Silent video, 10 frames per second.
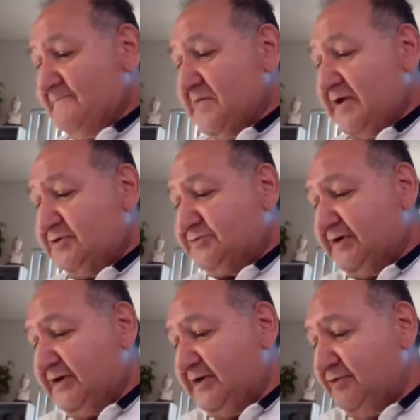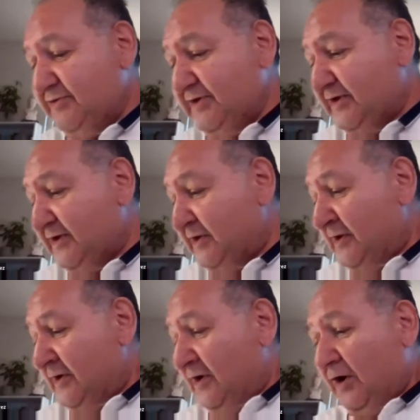maintaining the
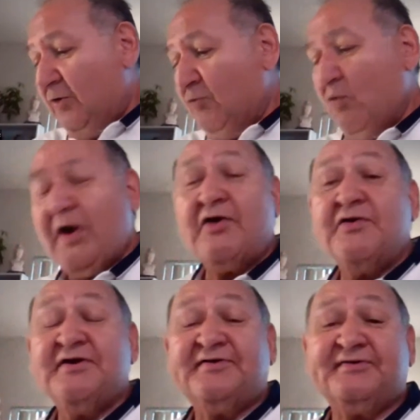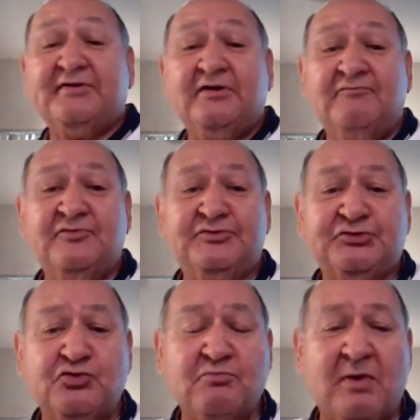awareness of the
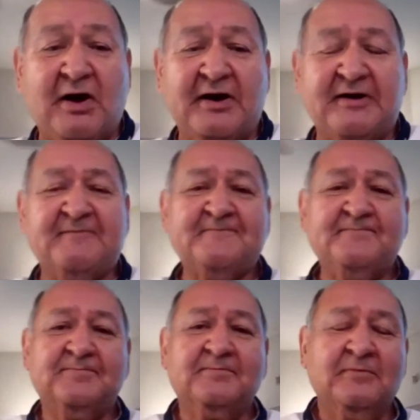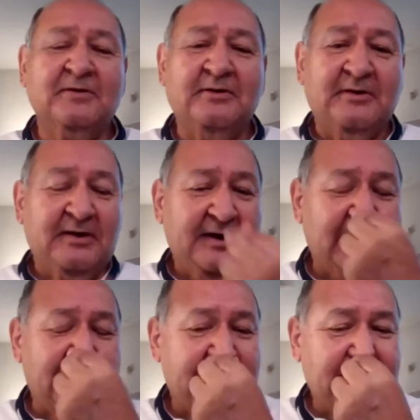true mind.
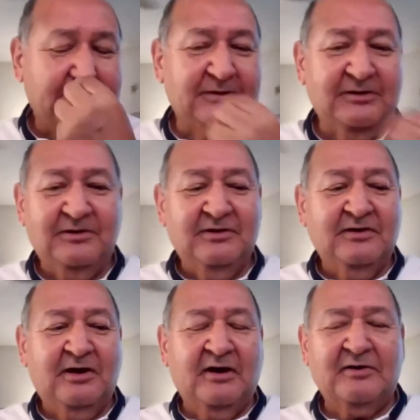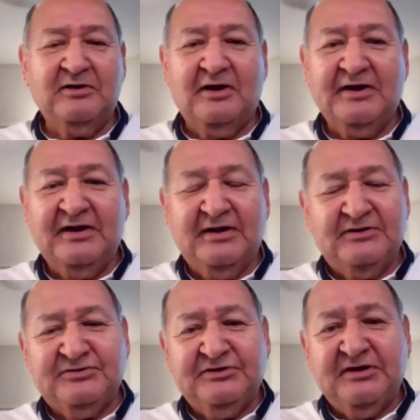And
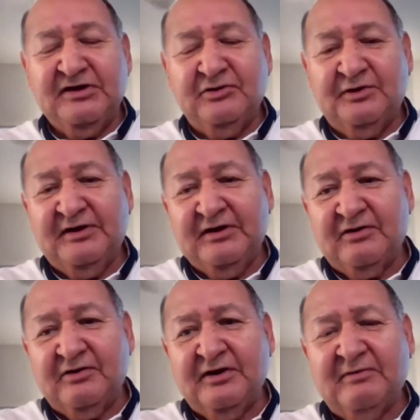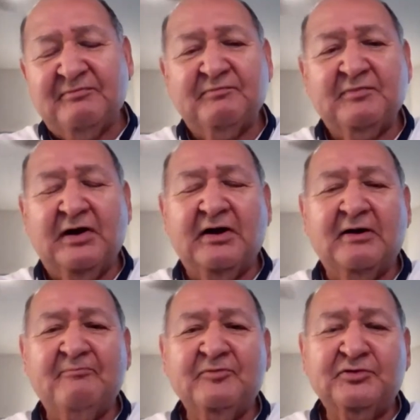again, today you'll hear him
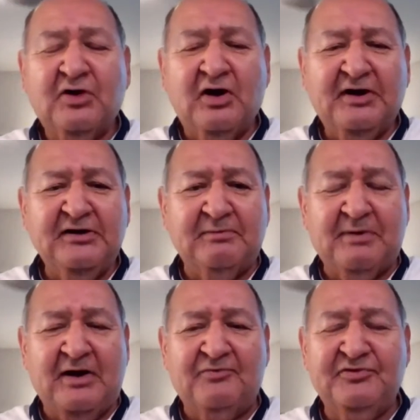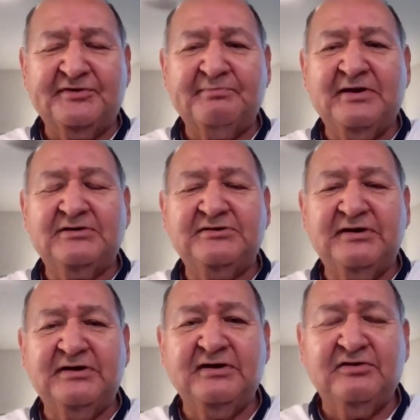talking about this,
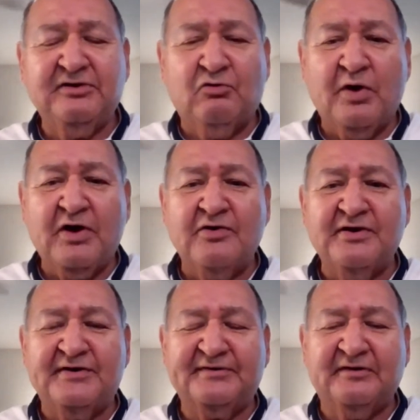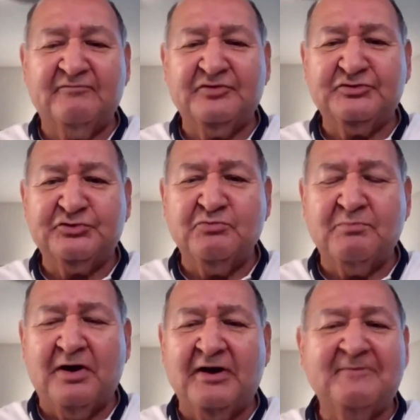maintaining the awareness of the true
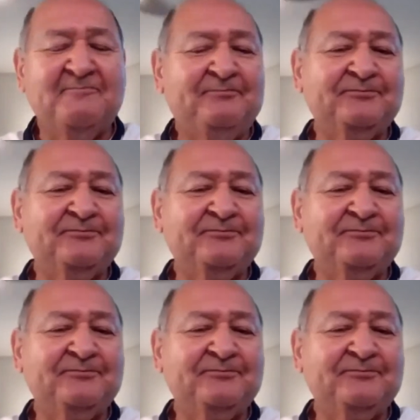mind.